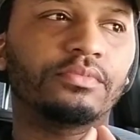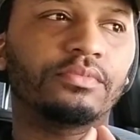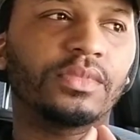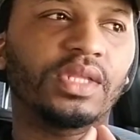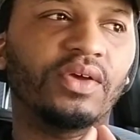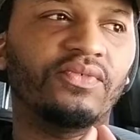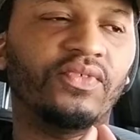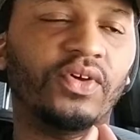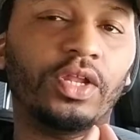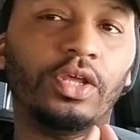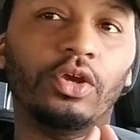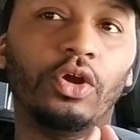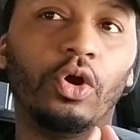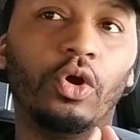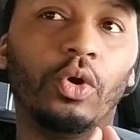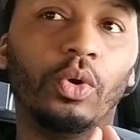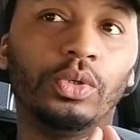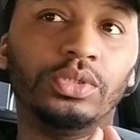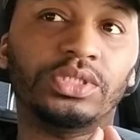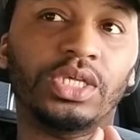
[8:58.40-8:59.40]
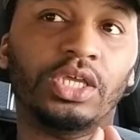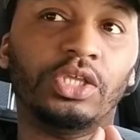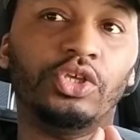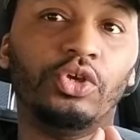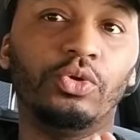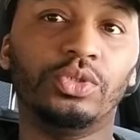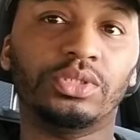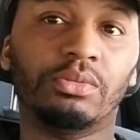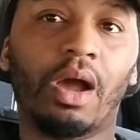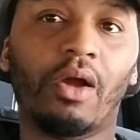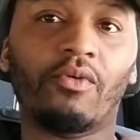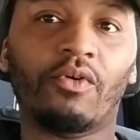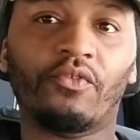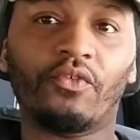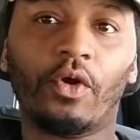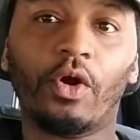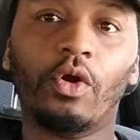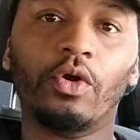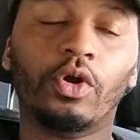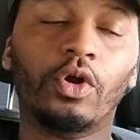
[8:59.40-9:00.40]
videos and using my
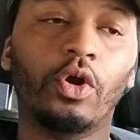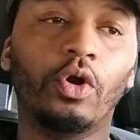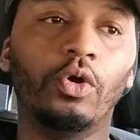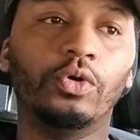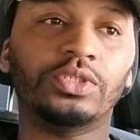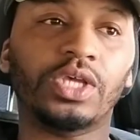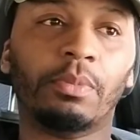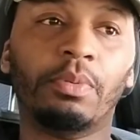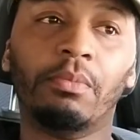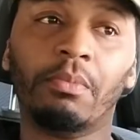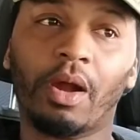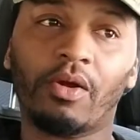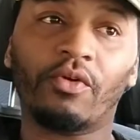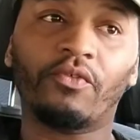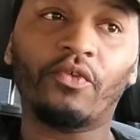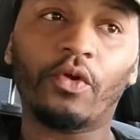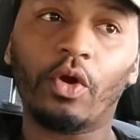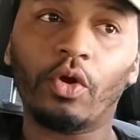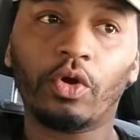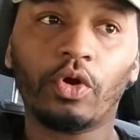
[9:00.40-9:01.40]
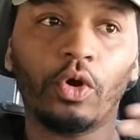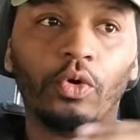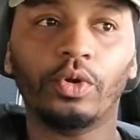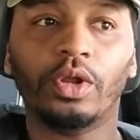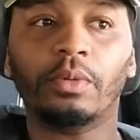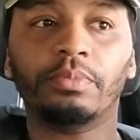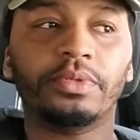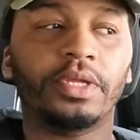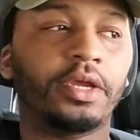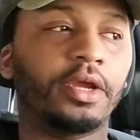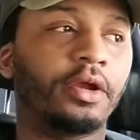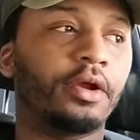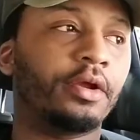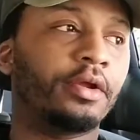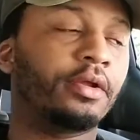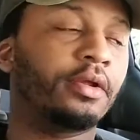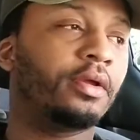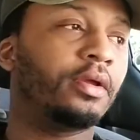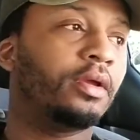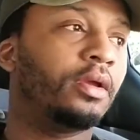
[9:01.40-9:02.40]
referral codes. I put my referral code up there,
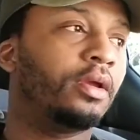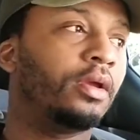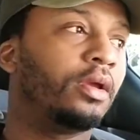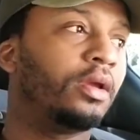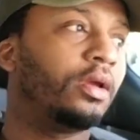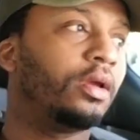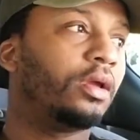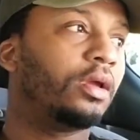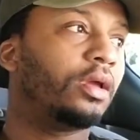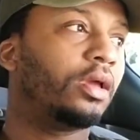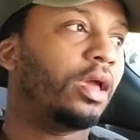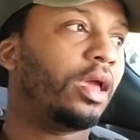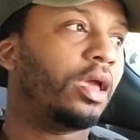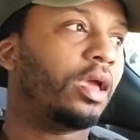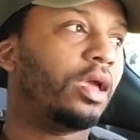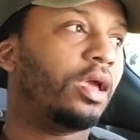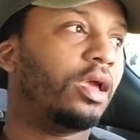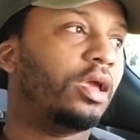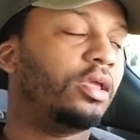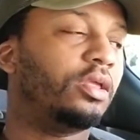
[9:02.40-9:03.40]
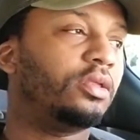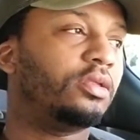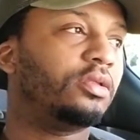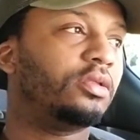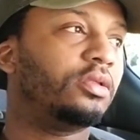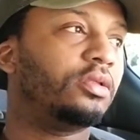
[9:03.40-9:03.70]
and